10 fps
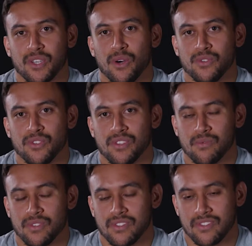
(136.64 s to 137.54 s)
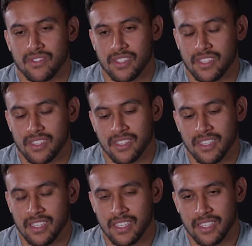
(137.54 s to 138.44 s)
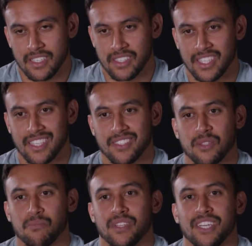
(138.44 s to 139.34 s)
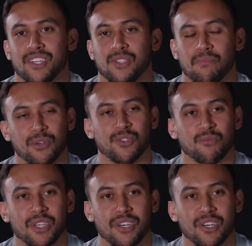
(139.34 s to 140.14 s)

coach that was assessing the players, he pulls me